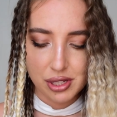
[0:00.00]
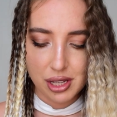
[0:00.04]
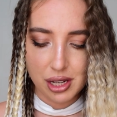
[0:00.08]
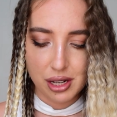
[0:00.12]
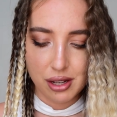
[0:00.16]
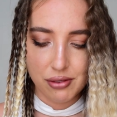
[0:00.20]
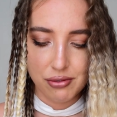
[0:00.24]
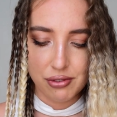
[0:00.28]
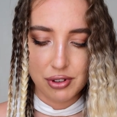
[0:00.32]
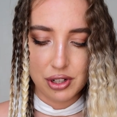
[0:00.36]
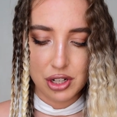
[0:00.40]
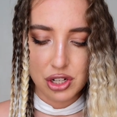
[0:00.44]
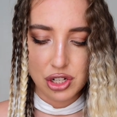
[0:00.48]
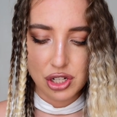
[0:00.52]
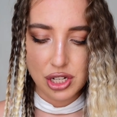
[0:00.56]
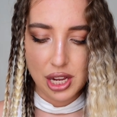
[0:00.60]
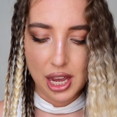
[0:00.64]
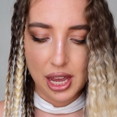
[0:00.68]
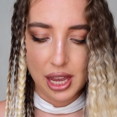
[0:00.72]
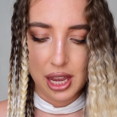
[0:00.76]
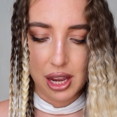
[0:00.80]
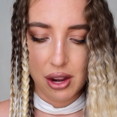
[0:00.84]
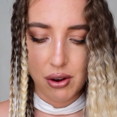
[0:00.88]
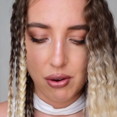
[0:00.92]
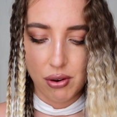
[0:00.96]
gonna finish
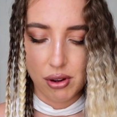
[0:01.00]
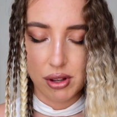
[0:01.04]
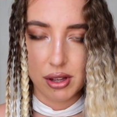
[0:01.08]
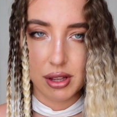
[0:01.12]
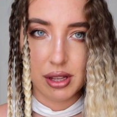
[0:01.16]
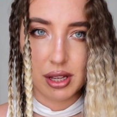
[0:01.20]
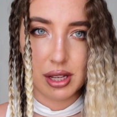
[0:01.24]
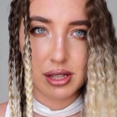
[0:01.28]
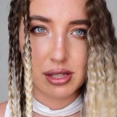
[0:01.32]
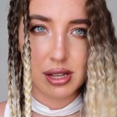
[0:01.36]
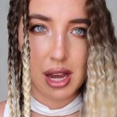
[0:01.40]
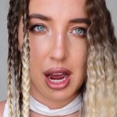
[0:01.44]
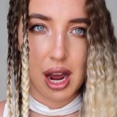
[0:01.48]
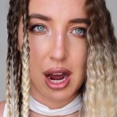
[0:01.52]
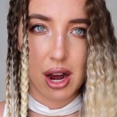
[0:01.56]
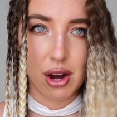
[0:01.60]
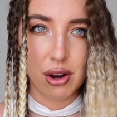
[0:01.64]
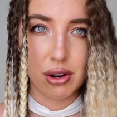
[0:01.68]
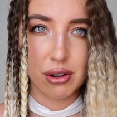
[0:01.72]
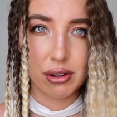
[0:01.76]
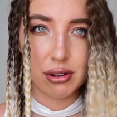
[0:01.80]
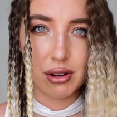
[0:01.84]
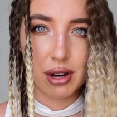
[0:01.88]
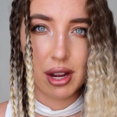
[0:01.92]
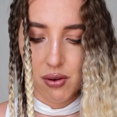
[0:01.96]
taking all of these
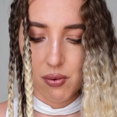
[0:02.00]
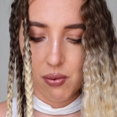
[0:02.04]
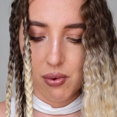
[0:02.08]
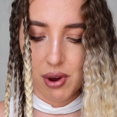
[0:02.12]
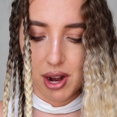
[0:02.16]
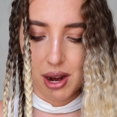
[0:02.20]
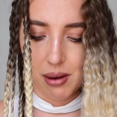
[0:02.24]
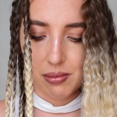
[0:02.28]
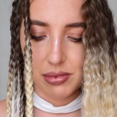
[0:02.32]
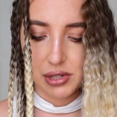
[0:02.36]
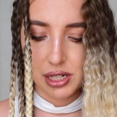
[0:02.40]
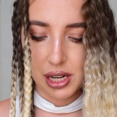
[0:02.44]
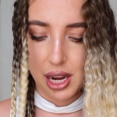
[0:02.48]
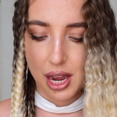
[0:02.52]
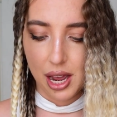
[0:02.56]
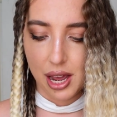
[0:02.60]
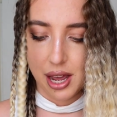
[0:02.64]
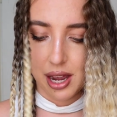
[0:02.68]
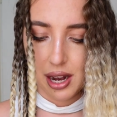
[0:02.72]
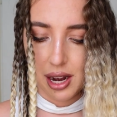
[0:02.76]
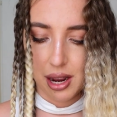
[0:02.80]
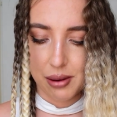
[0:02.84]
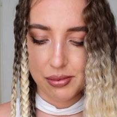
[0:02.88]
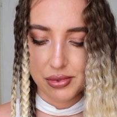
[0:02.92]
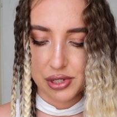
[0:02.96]
out. And when I'm
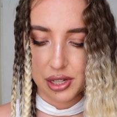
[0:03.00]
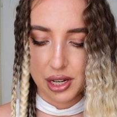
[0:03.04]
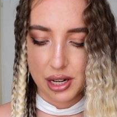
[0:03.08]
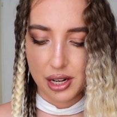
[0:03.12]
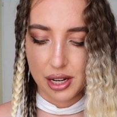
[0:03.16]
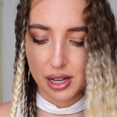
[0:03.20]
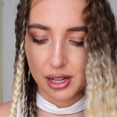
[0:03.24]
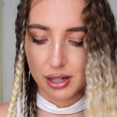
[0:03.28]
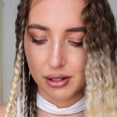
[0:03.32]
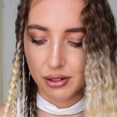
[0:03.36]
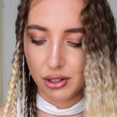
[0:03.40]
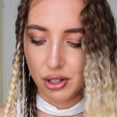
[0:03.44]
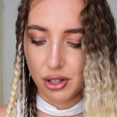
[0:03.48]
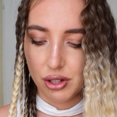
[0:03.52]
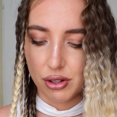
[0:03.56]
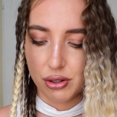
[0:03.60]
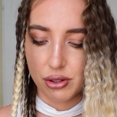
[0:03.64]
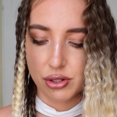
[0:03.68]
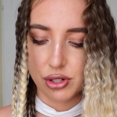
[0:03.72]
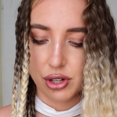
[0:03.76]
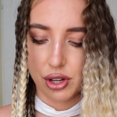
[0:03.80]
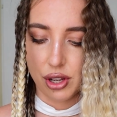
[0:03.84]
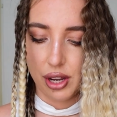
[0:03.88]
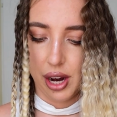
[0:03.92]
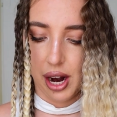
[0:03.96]
done, I'm just gonna, you know,
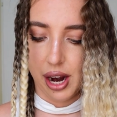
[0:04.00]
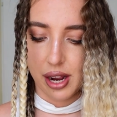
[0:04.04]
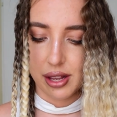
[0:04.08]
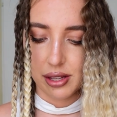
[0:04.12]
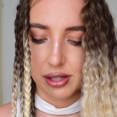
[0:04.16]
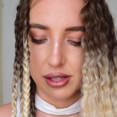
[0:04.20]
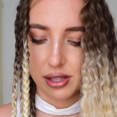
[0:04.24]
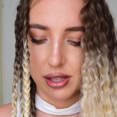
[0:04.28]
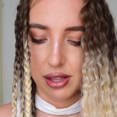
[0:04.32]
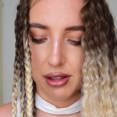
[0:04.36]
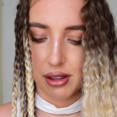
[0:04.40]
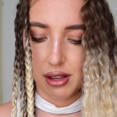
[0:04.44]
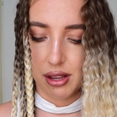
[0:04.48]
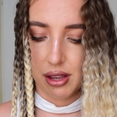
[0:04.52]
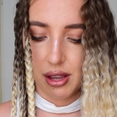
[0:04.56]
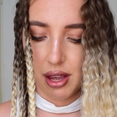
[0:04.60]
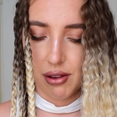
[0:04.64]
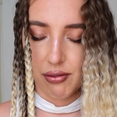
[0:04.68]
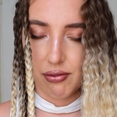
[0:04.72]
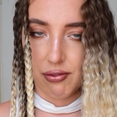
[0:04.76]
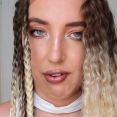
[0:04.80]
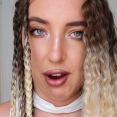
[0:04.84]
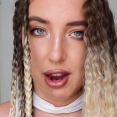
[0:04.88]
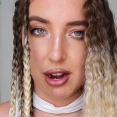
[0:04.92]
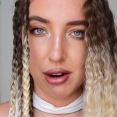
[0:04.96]
show you guys the
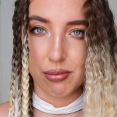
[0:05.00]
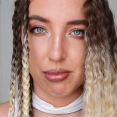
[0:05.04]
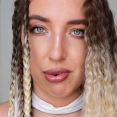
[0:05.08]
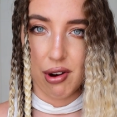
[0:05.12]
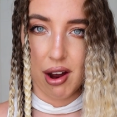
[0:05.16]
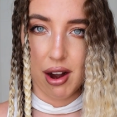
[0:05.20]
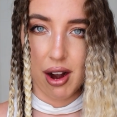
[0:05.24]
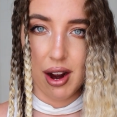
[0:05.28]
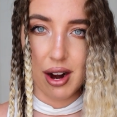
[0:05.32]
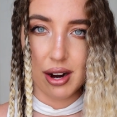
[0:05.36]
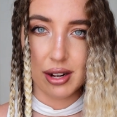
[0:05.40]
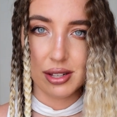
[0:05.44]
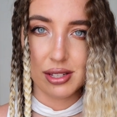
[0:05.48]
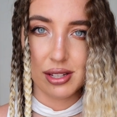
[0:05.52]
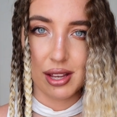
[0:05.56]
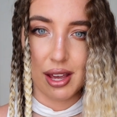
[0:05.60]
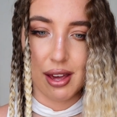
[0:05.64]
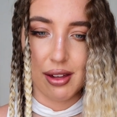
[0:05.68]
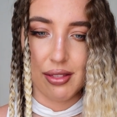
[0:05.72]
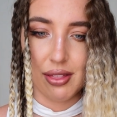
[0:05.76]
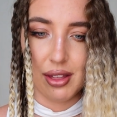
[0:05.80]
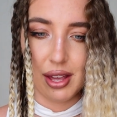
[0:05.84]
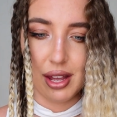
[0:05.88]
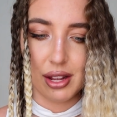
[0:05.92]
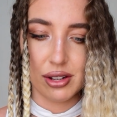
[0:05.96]
final product
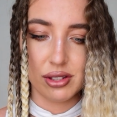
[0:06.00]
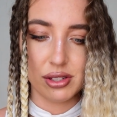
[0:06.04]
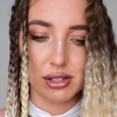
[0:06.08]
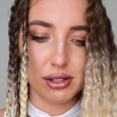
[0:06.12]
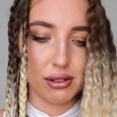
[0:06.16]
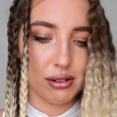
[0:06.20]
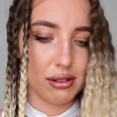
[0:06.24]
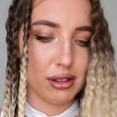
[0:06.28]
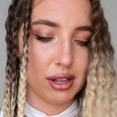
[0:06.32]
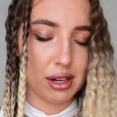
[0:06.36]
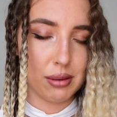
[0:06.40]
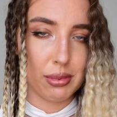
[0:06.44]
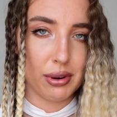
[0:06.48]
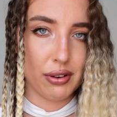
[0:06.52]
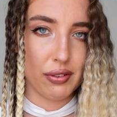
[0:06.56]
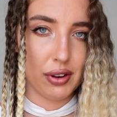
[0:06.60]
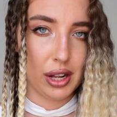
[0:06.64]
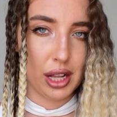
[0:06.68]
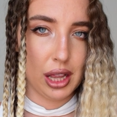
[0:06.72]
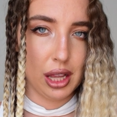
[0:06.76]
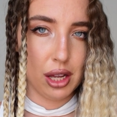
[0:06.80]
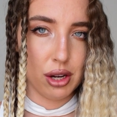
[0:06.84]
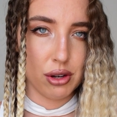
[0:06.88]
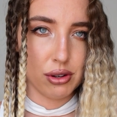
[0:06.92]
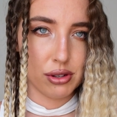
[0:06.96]
and then do a little bit of a
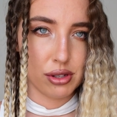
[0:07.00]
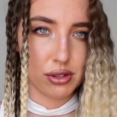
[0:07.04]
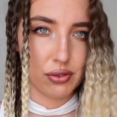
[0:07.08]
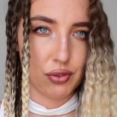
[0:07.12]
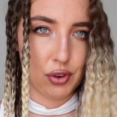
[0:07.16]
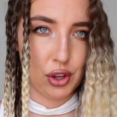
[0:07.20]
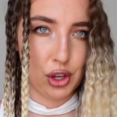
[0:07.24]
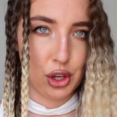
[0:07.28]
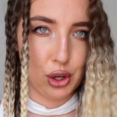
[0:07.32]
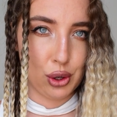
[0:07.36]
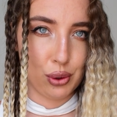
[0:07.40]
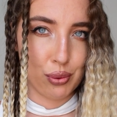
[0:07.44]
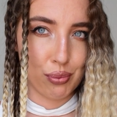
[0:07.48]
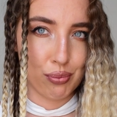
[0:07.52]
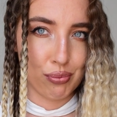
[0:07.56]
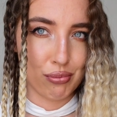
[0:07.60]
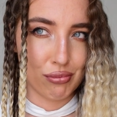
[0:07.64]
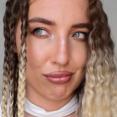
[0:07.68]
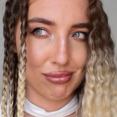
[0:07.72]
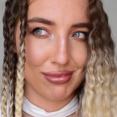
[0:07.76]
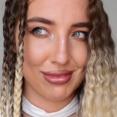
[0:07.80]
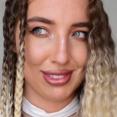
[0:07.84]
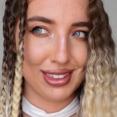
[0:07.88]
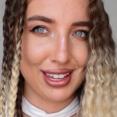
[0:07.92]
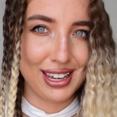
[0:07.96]
close for you.
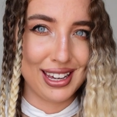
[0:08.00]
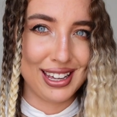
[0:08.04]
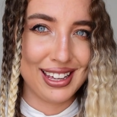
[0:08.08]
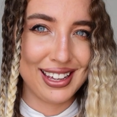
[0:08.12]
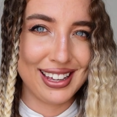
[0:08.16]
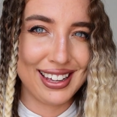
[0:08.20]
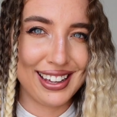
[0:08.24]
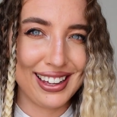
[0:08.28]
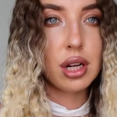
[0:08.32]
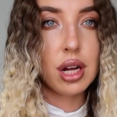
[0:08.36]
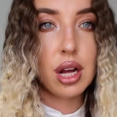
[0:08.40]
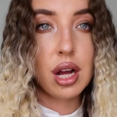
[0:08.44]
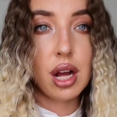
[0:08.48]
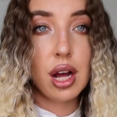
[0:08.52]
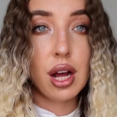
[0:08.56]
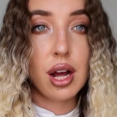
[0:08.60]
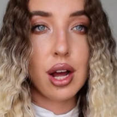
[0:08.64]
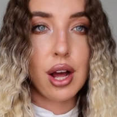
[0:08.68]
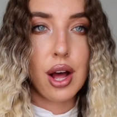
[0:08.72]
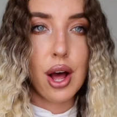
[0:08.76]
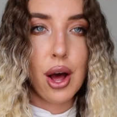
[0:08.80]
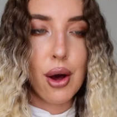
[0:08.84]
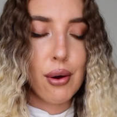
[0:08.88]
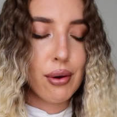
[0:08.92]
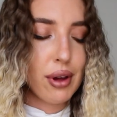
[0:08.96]

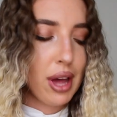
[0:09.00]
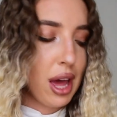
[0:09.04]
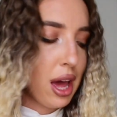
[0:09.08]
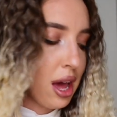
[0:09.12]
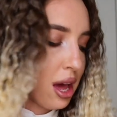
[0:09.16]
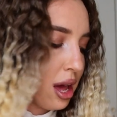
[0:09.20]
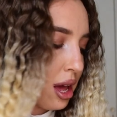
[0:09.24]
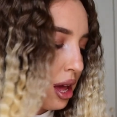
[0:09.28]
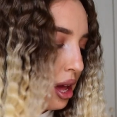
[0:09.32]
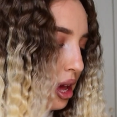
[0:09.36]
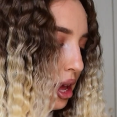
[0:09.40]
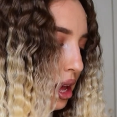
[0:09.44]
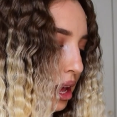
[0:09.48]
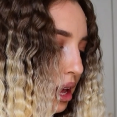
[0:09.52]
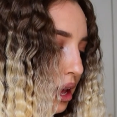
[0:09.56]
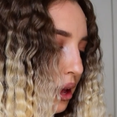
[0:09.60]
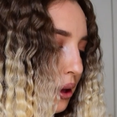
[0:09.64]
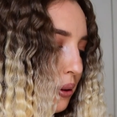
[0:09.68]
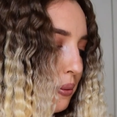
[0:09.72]
Okay,